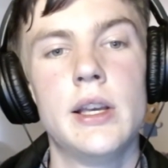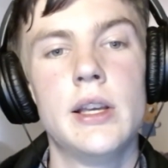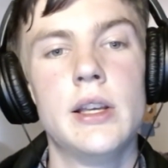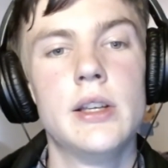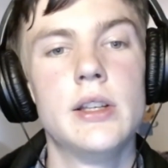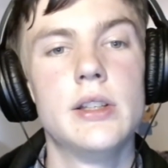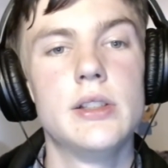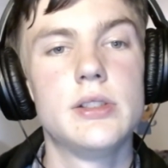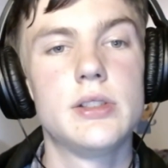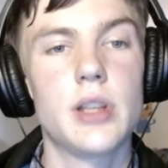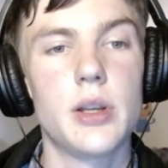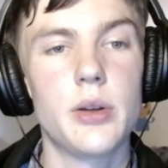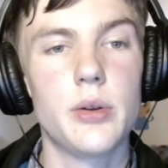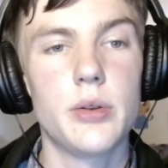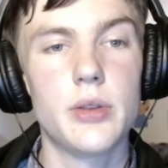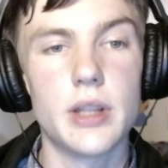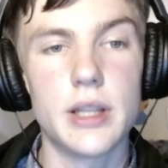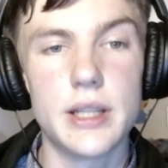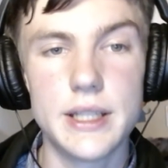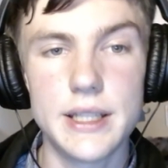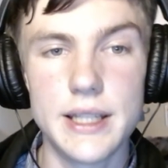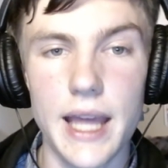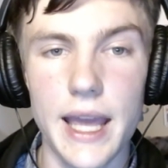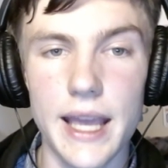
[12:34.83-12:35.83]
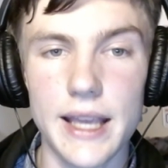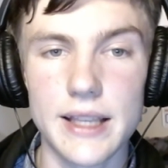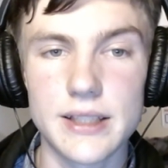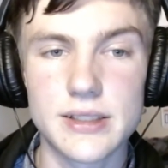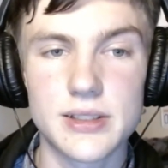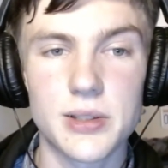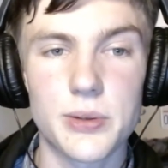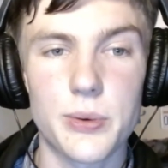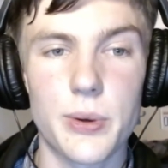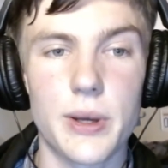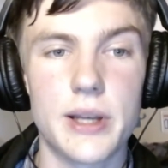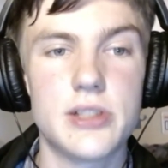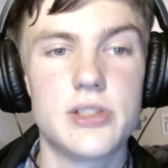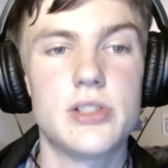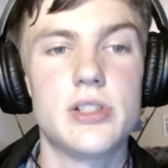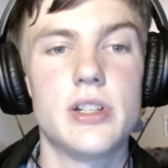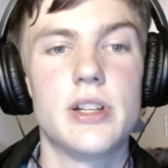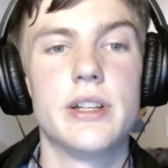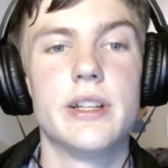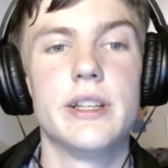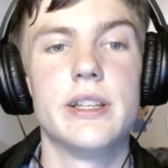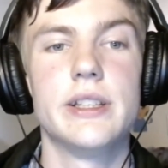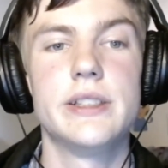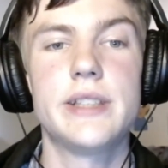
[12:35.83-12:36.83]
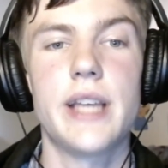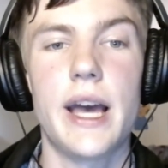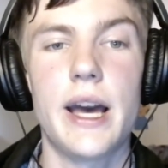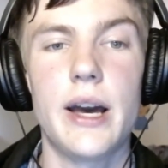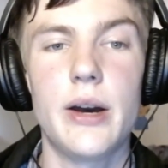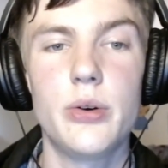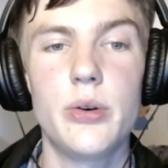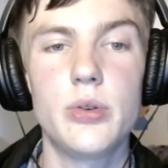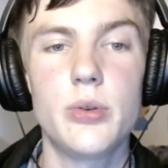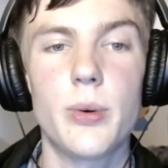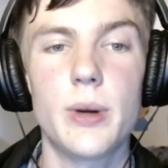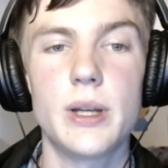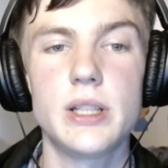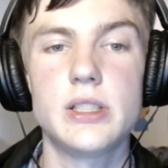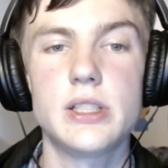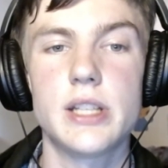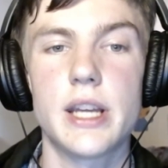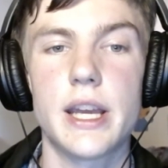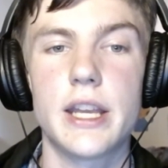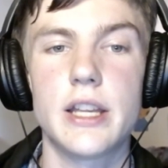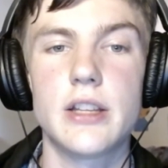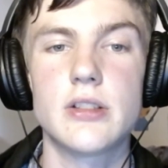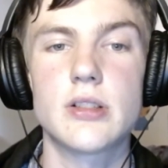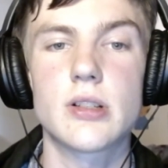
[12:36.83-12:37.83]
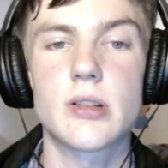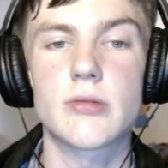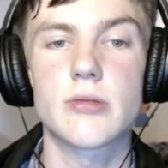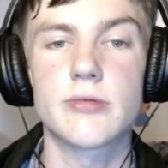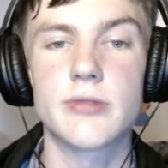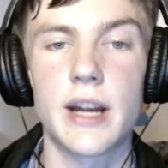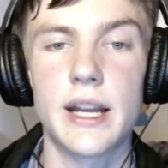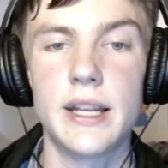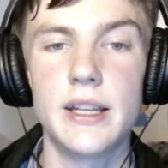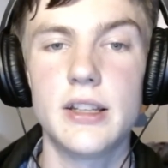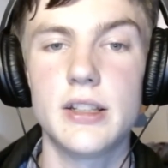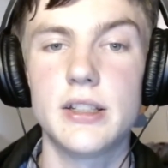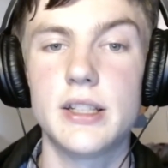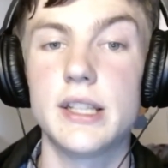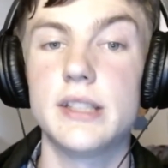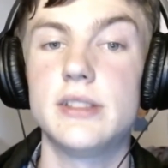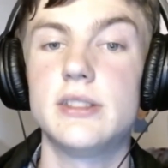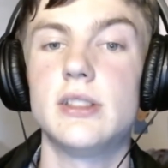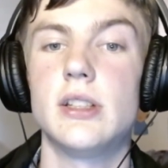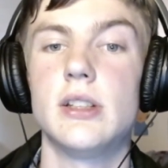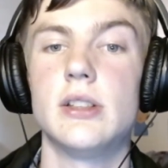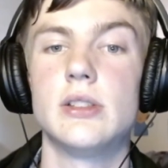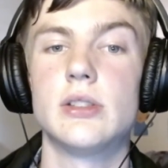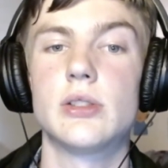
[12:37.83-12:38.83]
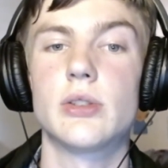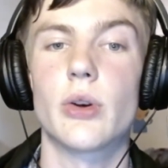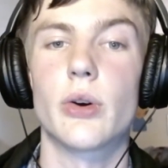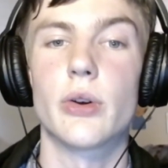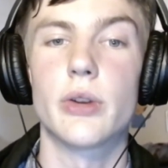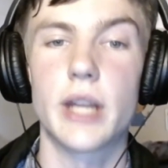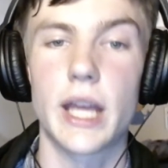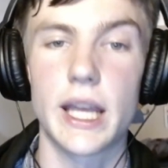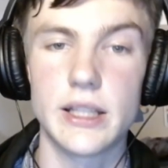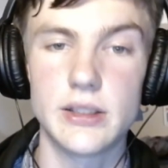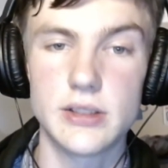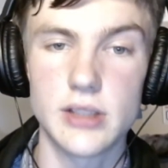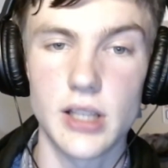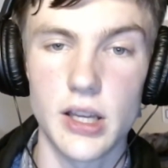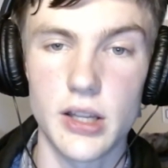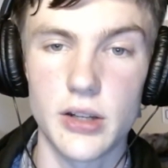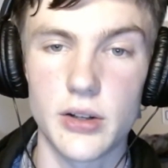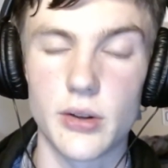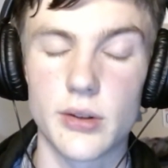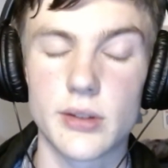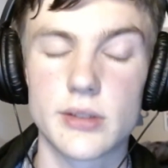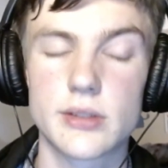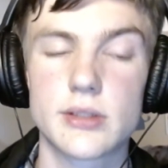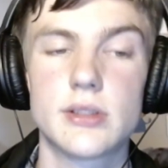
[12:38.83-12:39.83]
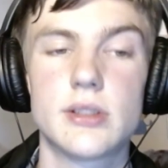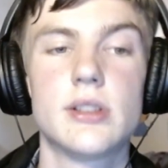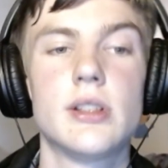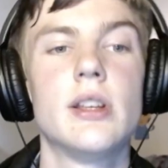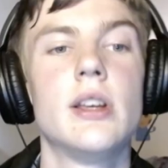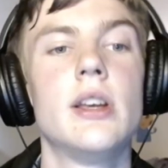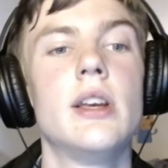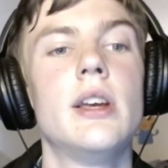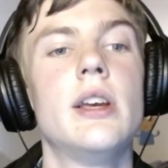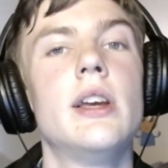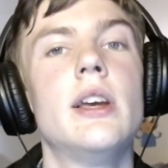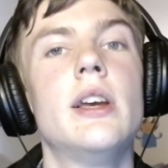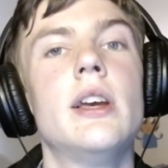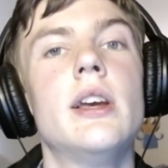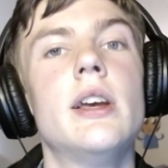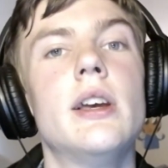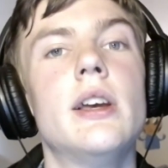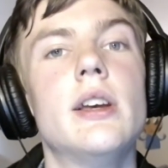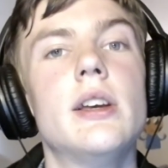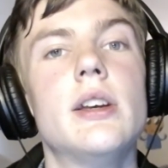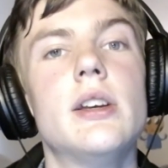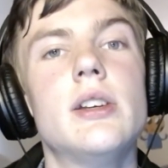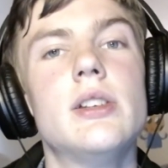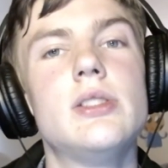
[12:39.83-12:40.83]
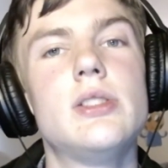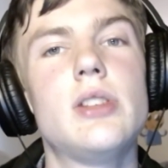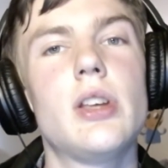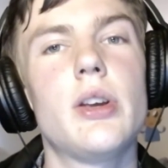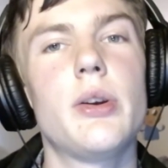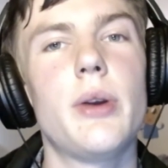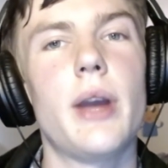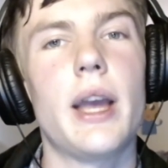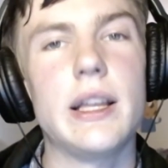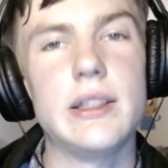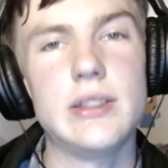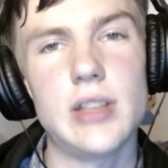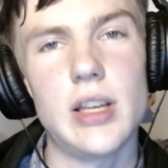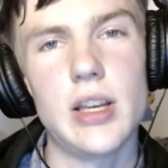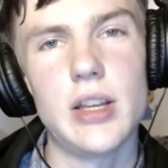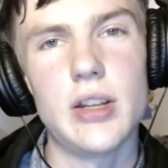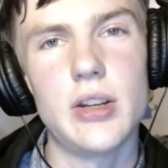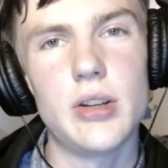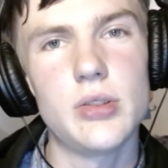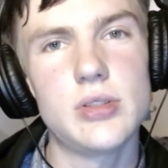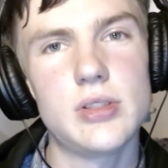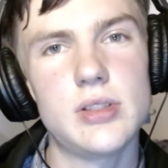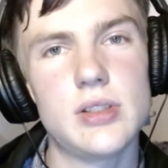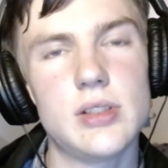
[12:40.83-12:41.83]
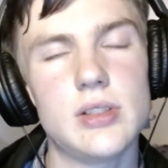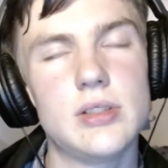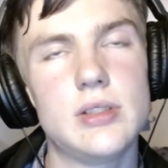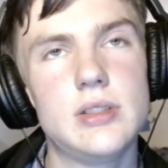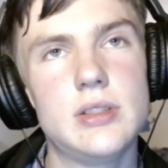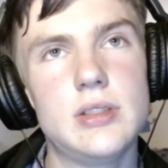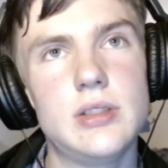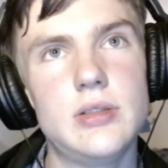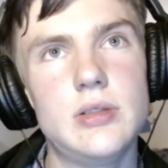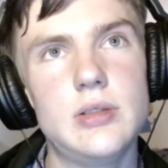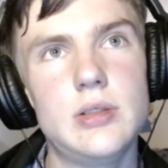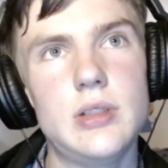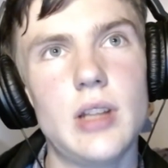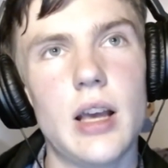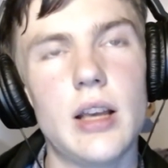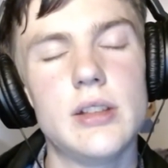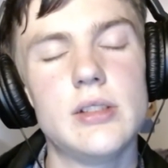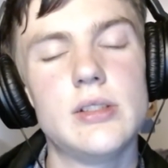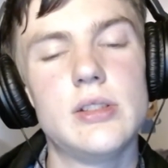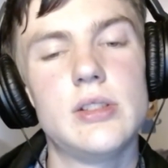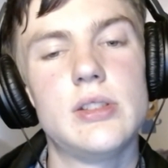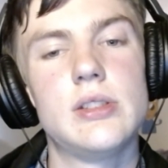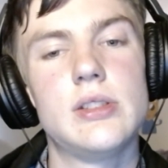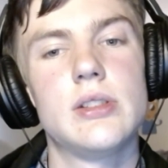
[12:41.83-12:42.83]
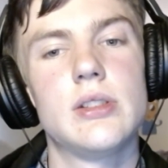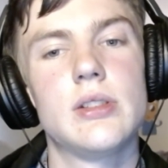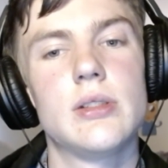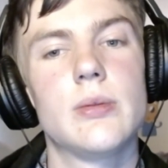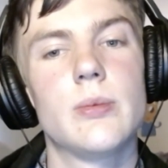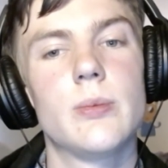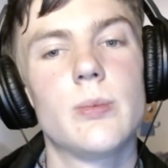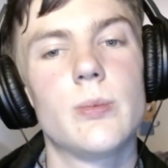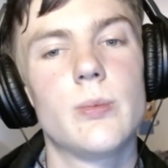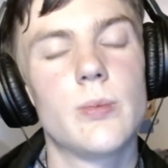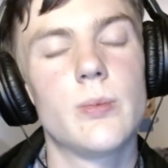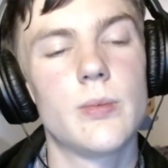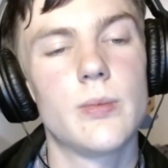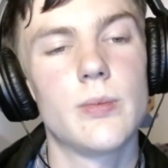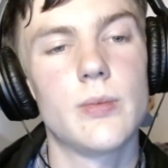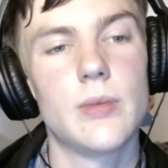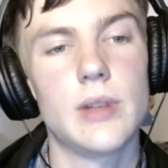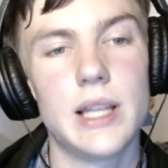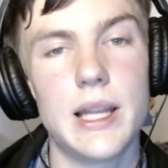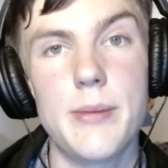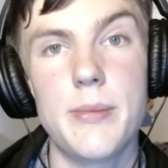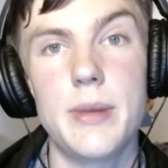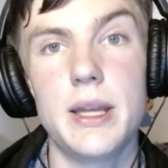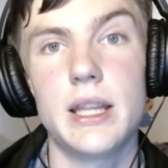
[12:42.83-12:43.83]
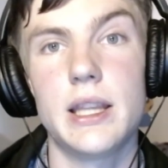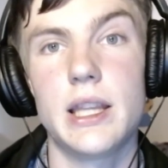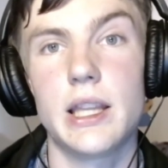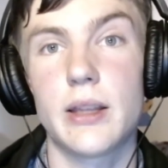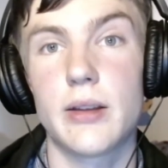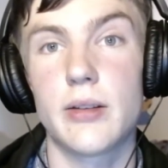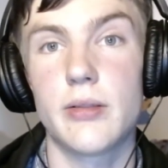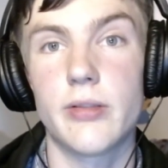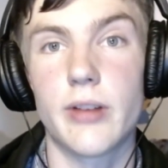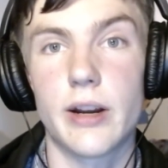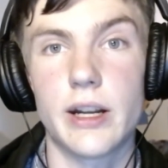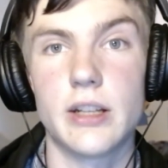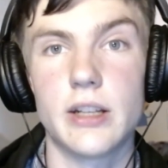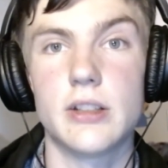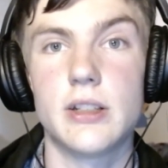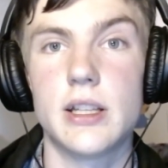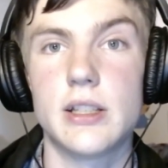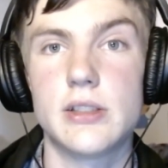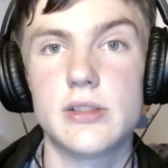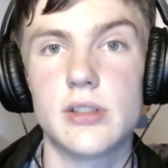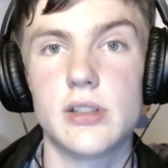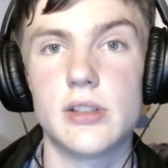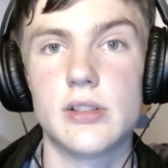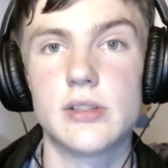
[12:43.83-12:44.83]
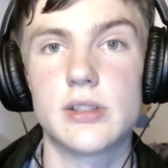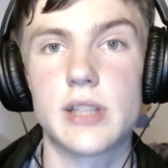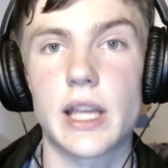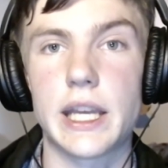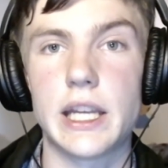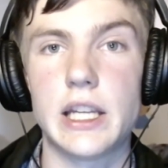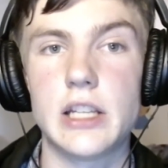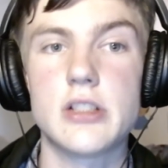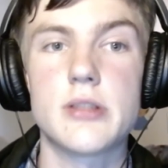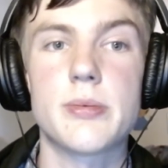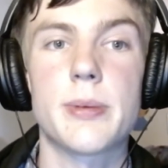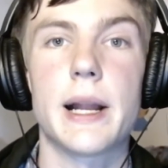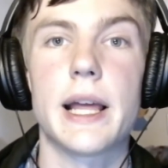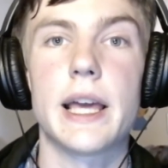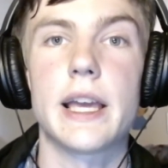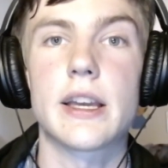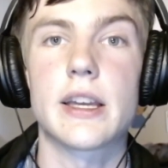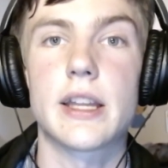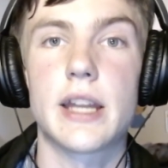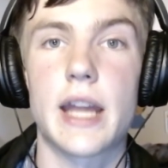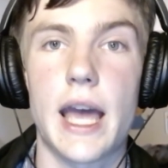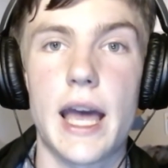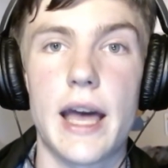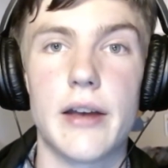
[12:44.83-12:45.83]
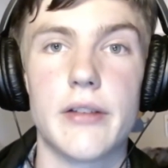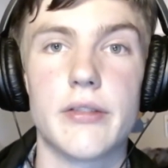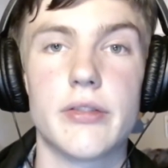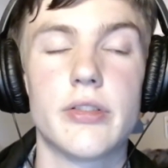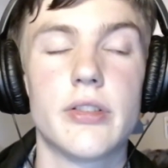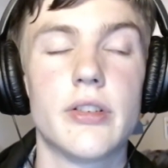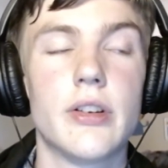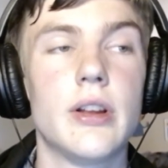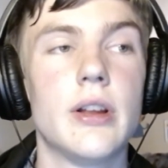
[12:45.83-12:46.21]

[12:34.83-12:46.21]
So the next question is, how do I change render distance on Aternos? So Aternos does limit the render distance that each player can have.